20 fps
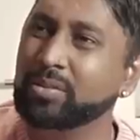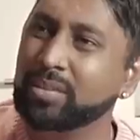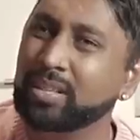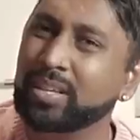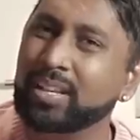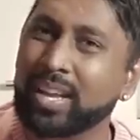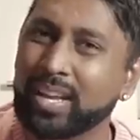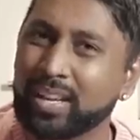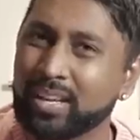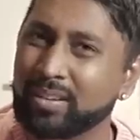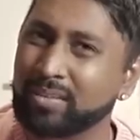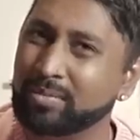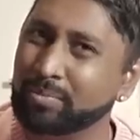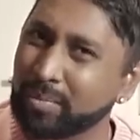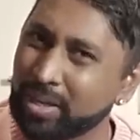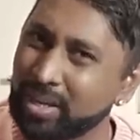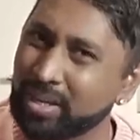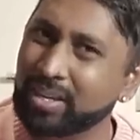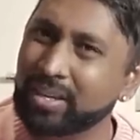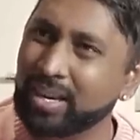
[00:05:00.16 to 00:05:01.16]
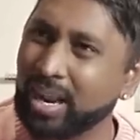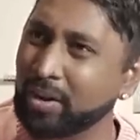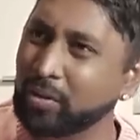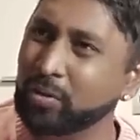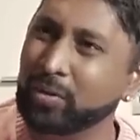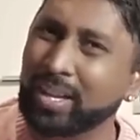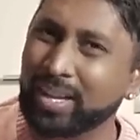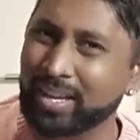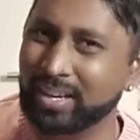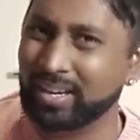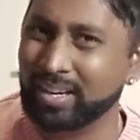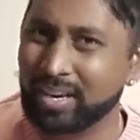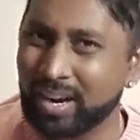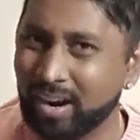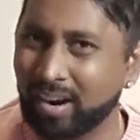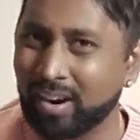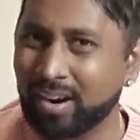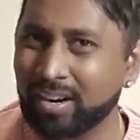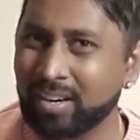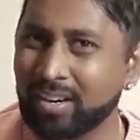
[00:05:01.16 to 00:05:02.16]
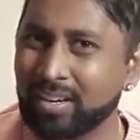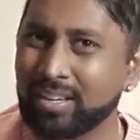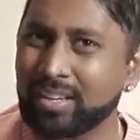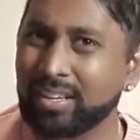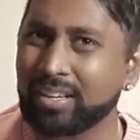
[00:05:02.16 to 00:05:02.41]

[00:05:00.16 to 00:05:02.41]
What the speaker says: to like me, now you like a car?